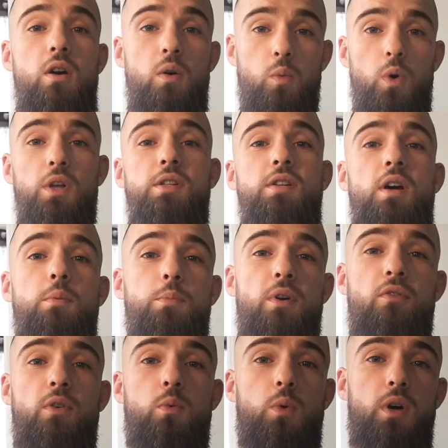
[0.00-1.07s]
What's up,
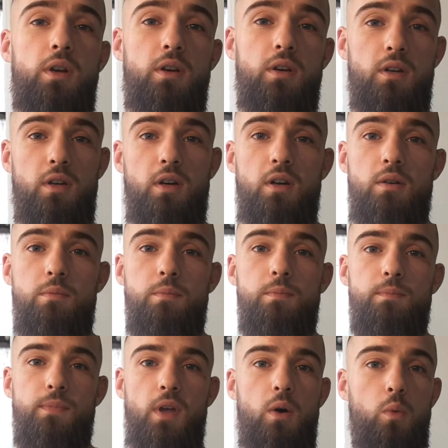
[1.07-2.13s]
everyone?
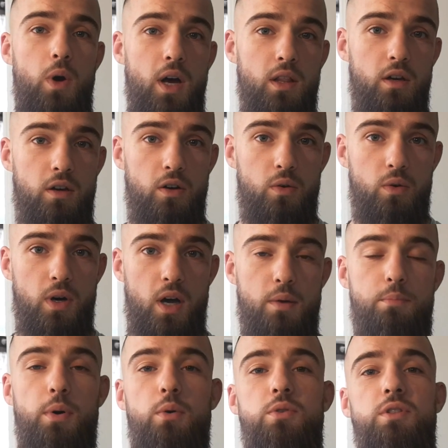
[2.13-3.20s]
A while ago, I
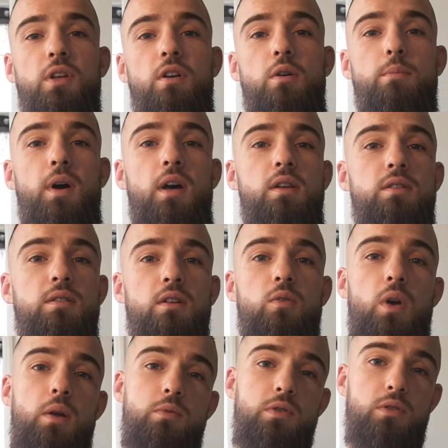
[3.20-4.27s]
posted on my
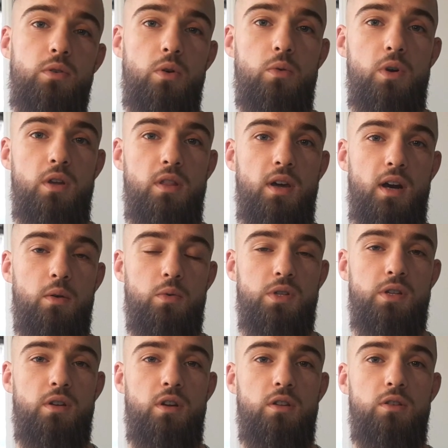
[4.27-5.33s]
Instagram story that I was
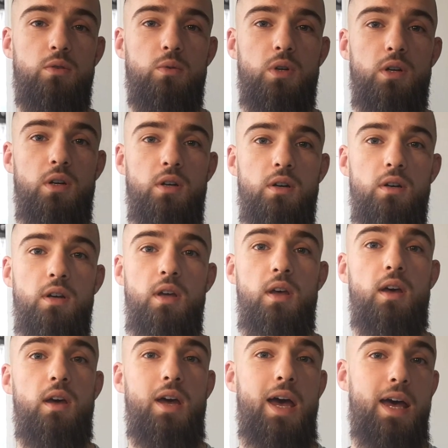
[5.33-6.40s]
gonna do a
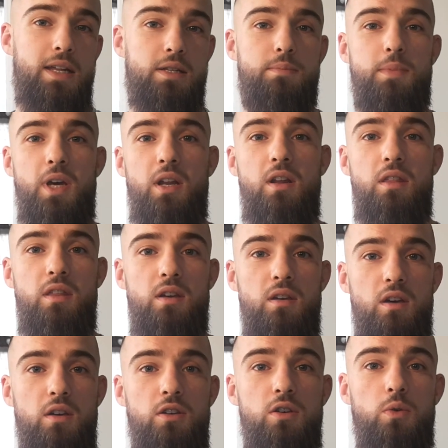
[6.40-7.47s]
Ask Me Anything,
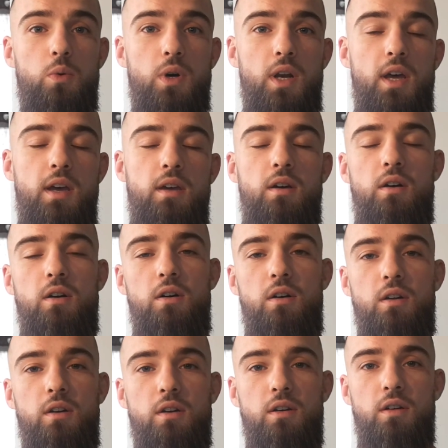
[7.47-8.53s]
a Q&A
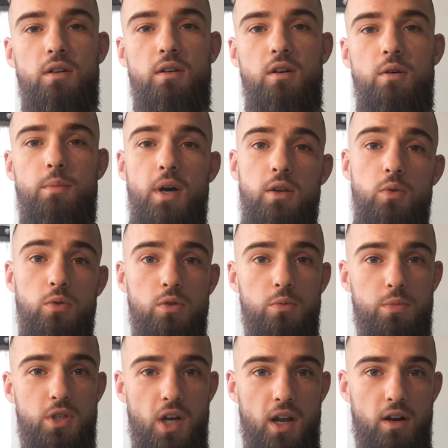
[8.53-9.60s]
on my
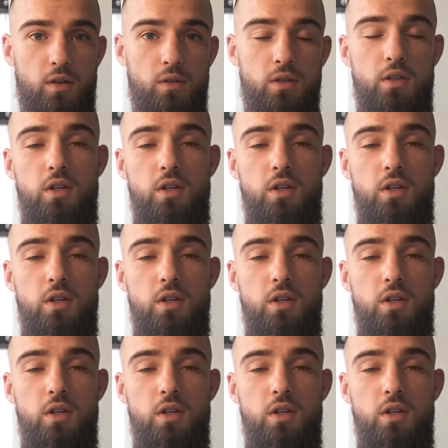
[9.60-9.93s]
YouTube channel.